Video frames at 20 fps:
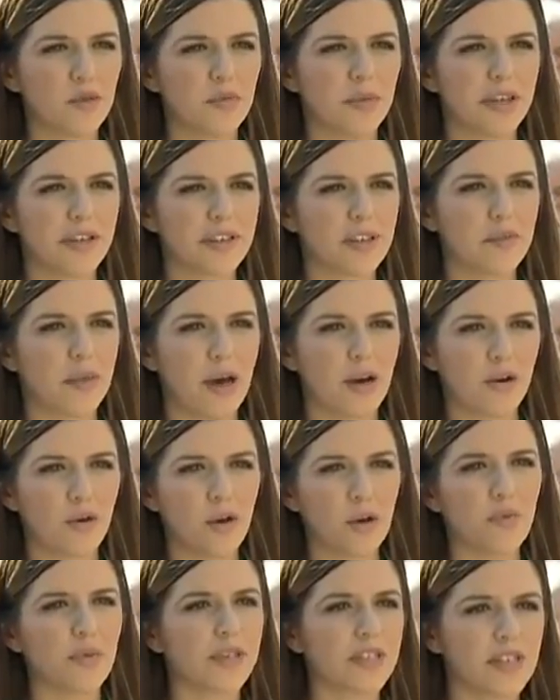movement is about
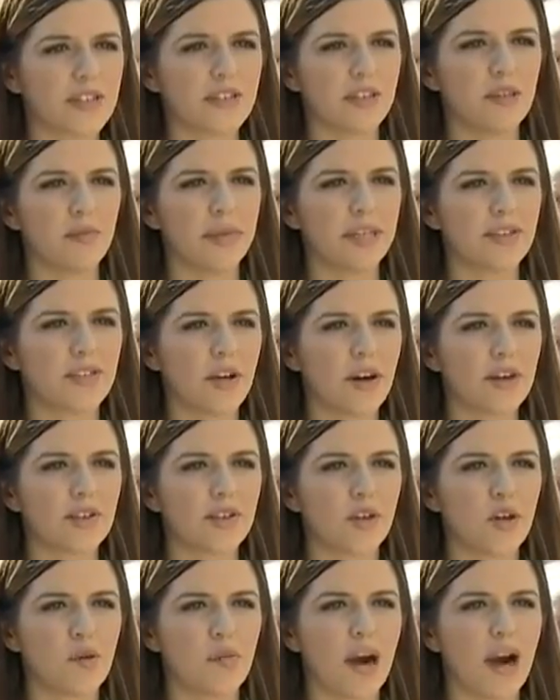corporatism. It's
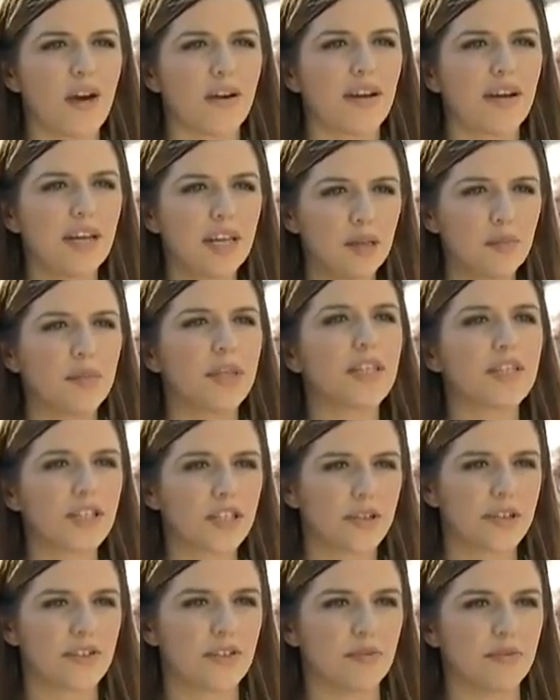also about
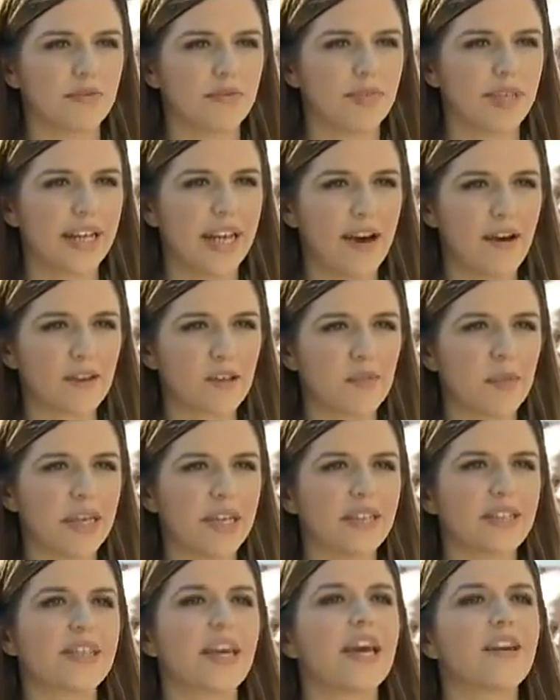militarism. And now it's
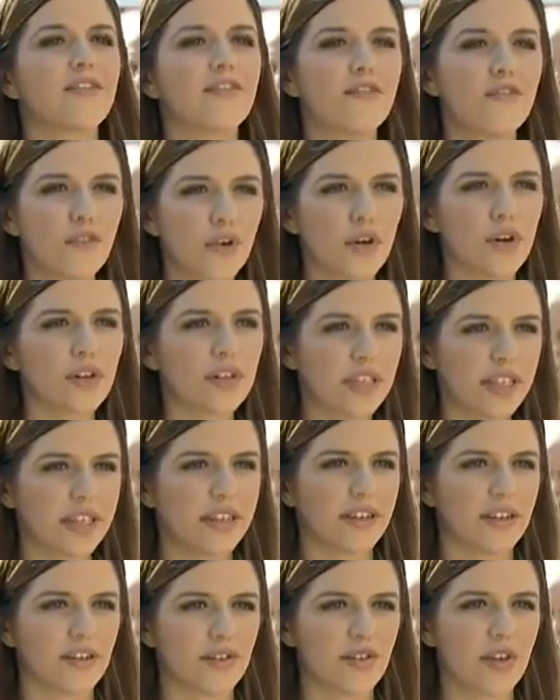been 10 full
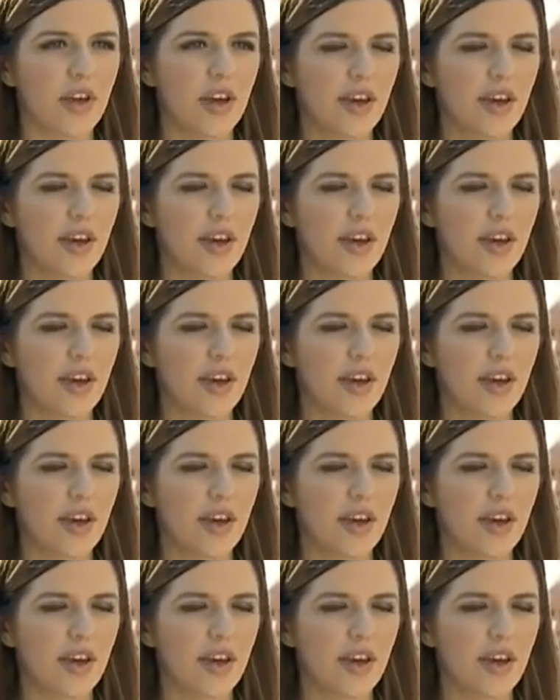years